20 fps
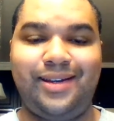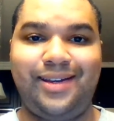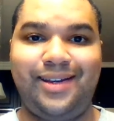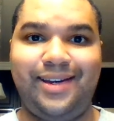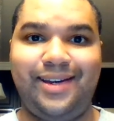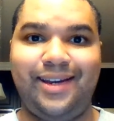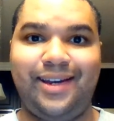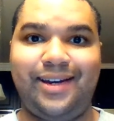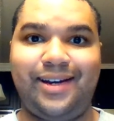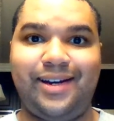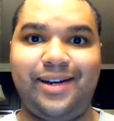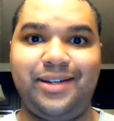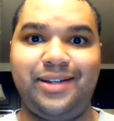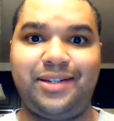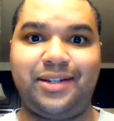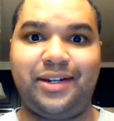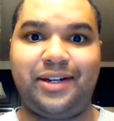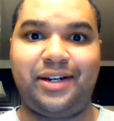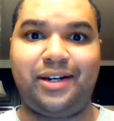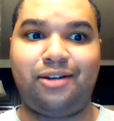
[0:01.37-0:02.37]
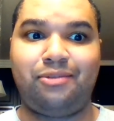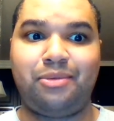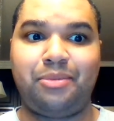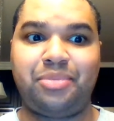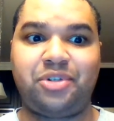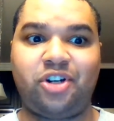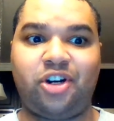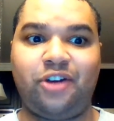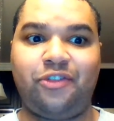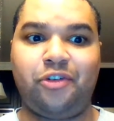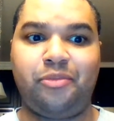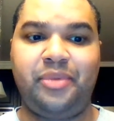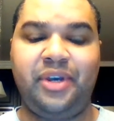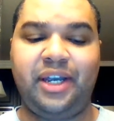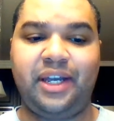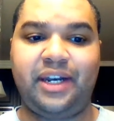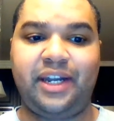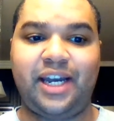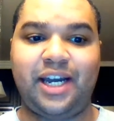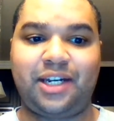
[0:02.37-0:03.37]
Hey guys, I'm sorry for
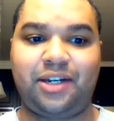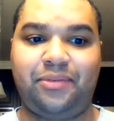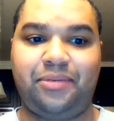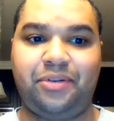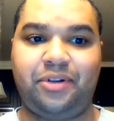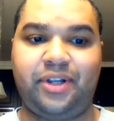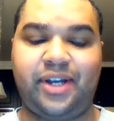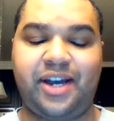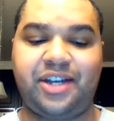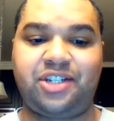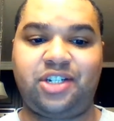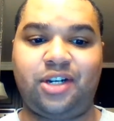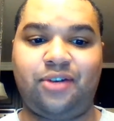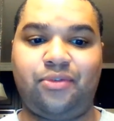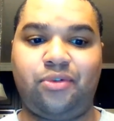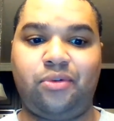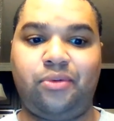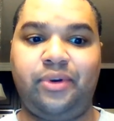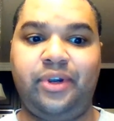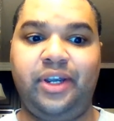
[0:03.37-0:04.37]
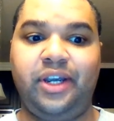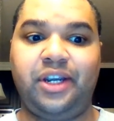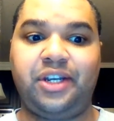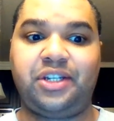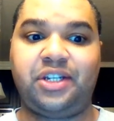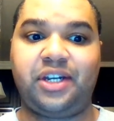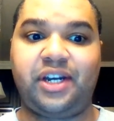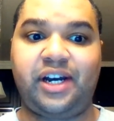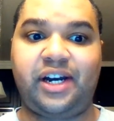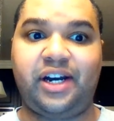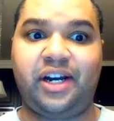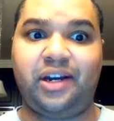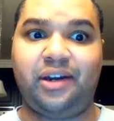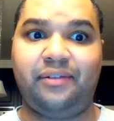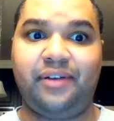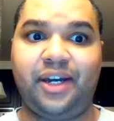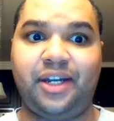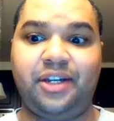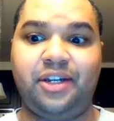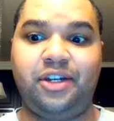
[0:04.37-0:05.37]
being inactive for the last several weeks. I've
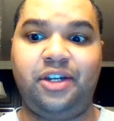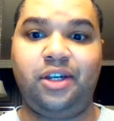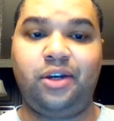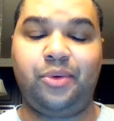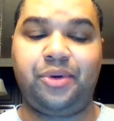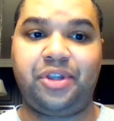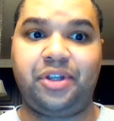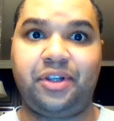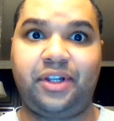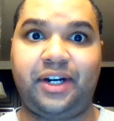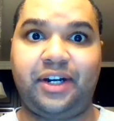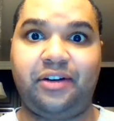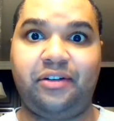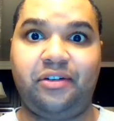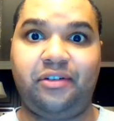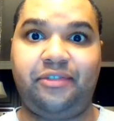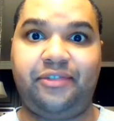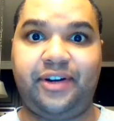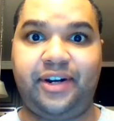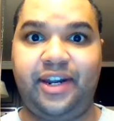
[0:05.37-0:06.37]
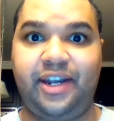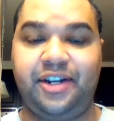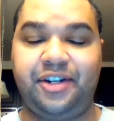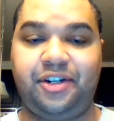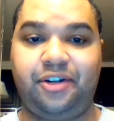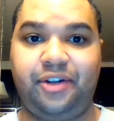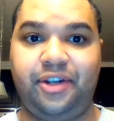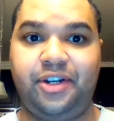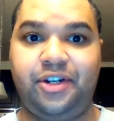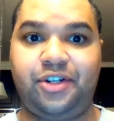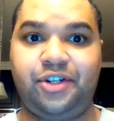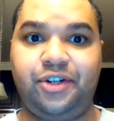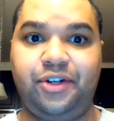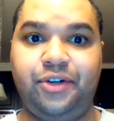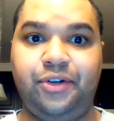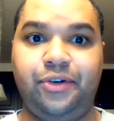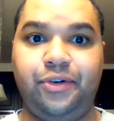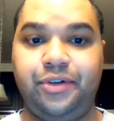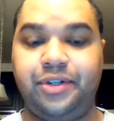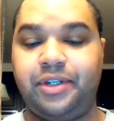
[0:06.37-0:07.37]
had to deal with financial
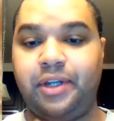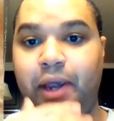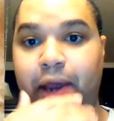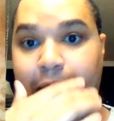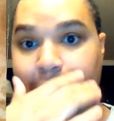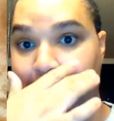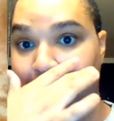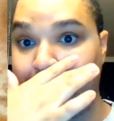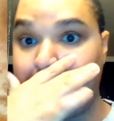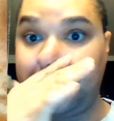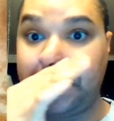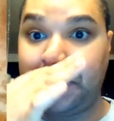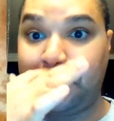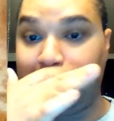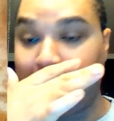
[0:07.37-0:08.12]
issues, and